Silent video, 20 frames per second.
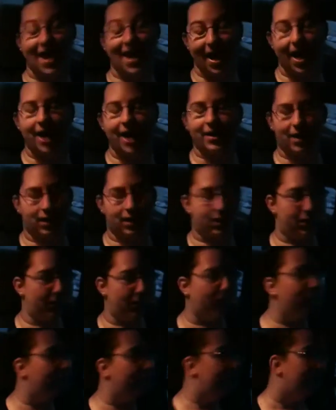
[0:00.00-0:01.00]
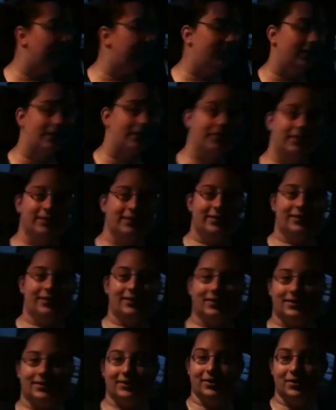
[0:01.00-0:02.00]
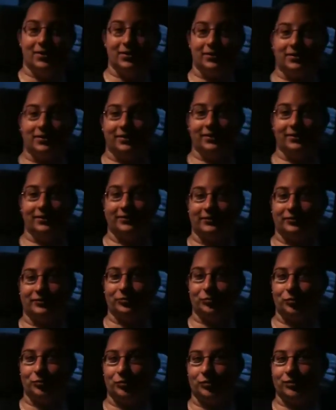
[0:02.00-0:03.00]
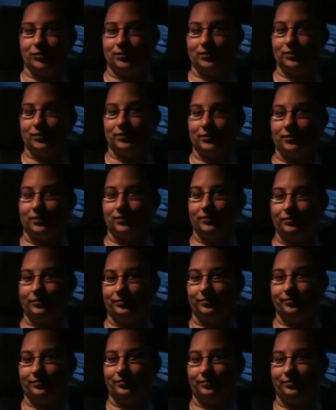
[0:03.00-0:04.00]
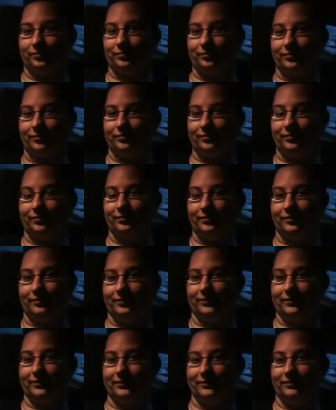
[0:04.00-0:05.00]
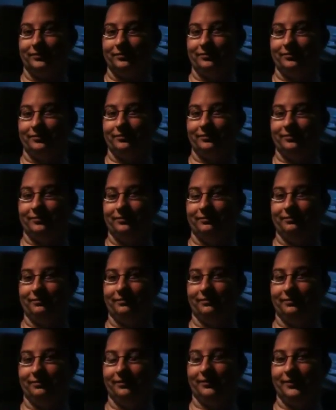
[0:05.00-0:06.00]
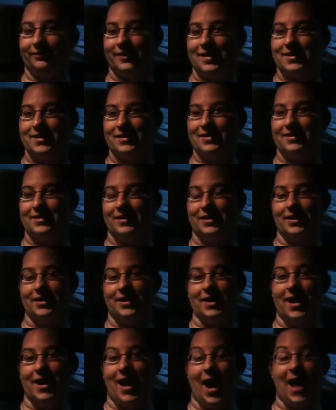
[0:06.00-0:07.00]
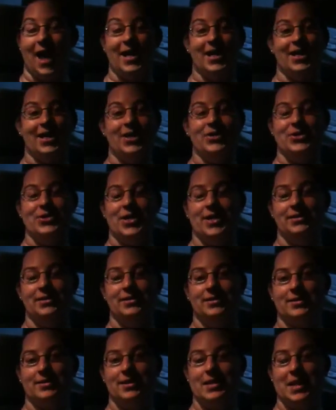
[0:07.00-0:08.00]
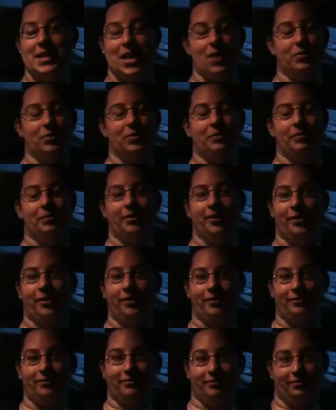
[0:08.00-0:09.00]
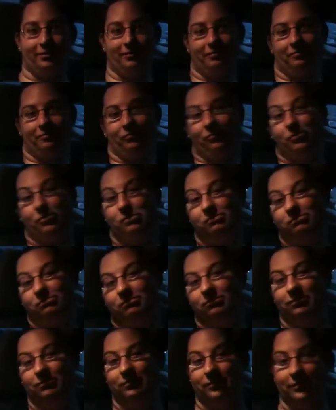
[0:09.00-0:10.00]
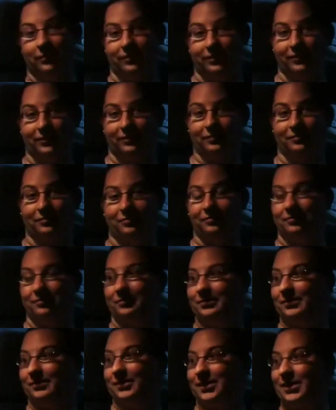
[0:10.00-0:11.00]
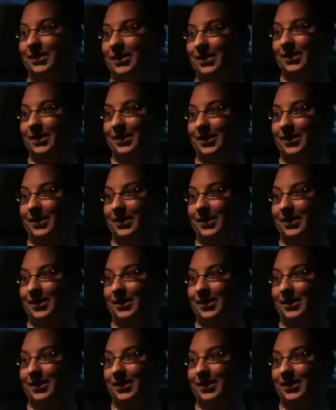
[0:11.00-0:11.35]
yeah, they do. um, Despicable Me, and I don't even remember all Despicable Me 1. Never mind Despicable Me 2. I didn't get a chance to see that one, but. Uh, well, this one we got introduced to a